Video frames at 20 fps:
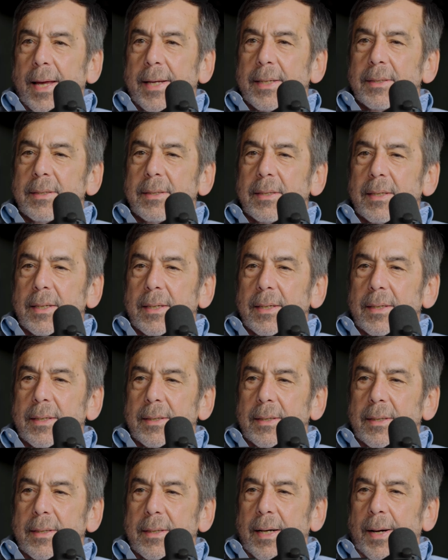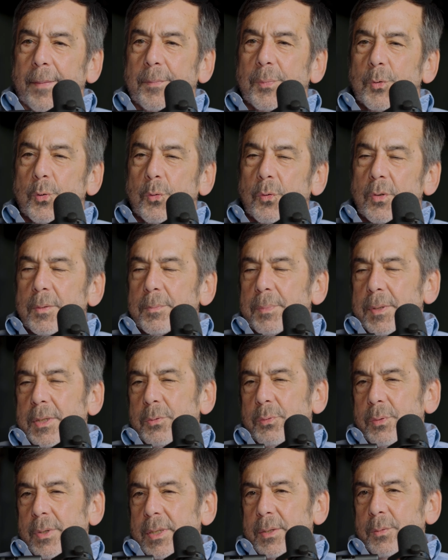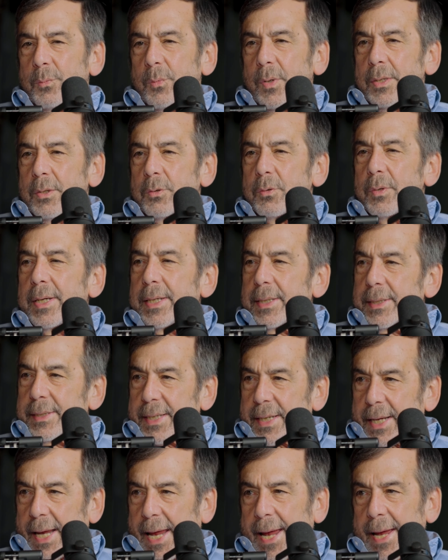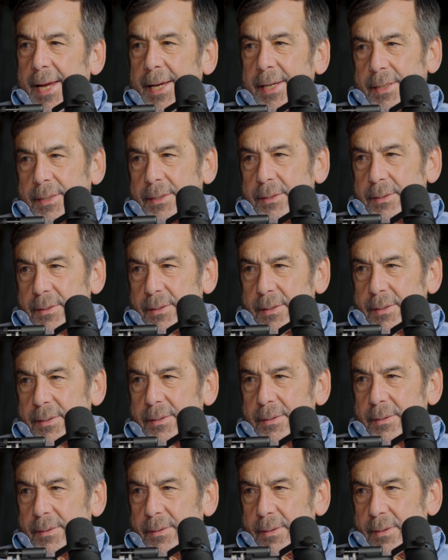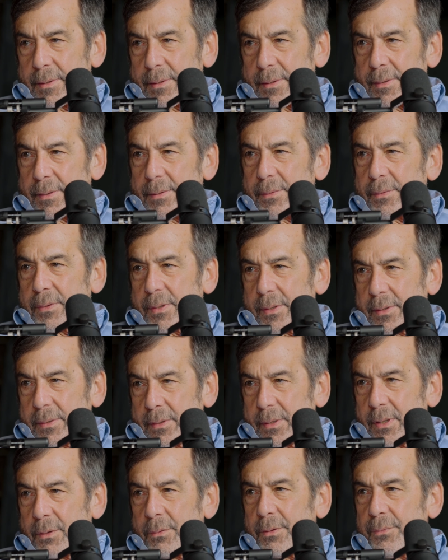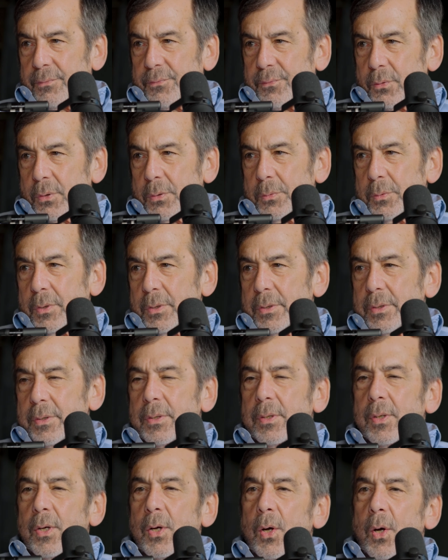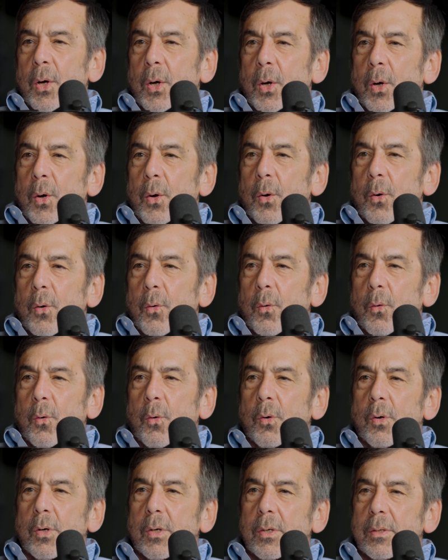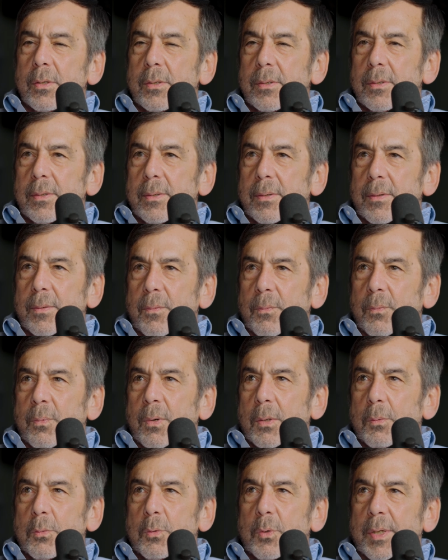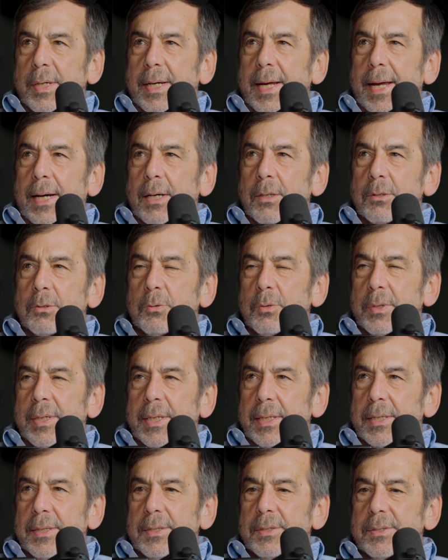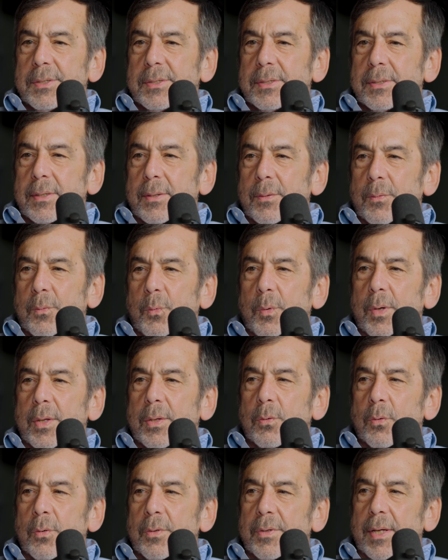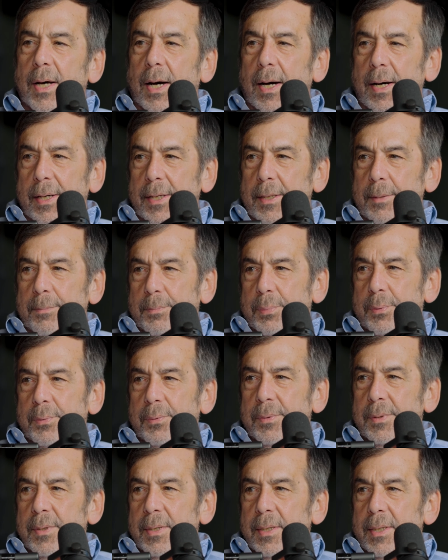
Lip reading: And I'm torn between whether it can going forward, or what we're encountering is, with all the hype,